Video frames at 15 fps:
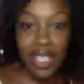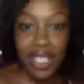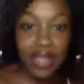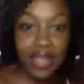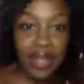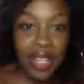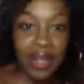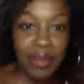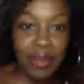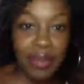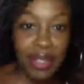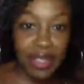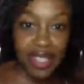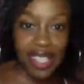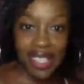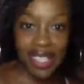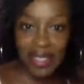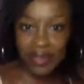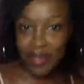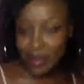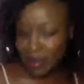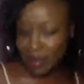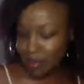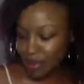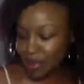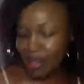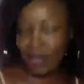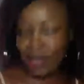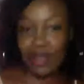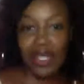joining, I apologize if you
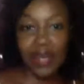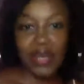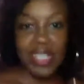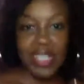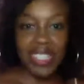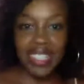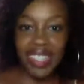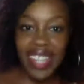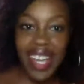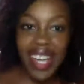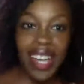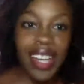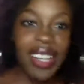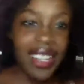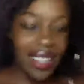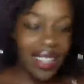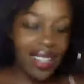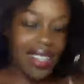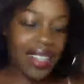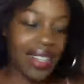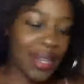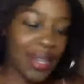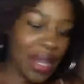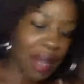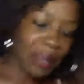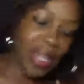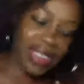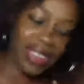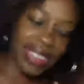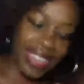joined when I wasn't there.
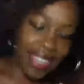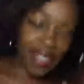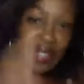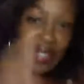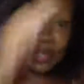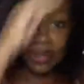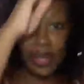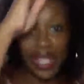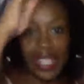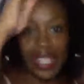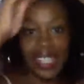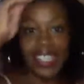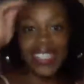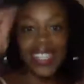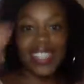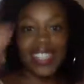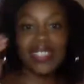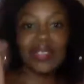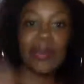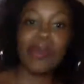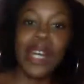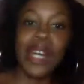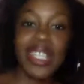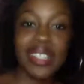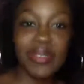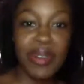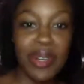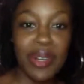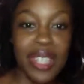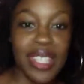But thank you guys so
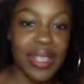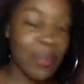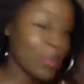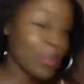much for all the